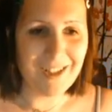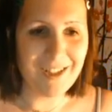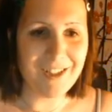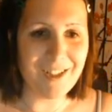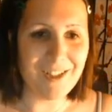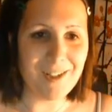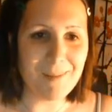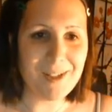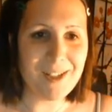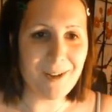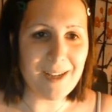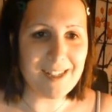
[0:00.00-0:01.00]
God, I'm
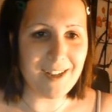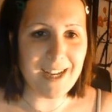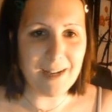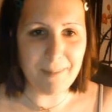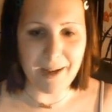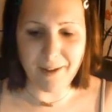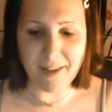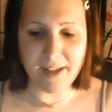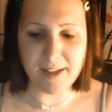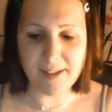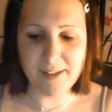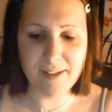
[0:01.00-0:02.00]
so excited about
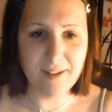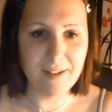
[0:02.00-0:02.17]
this.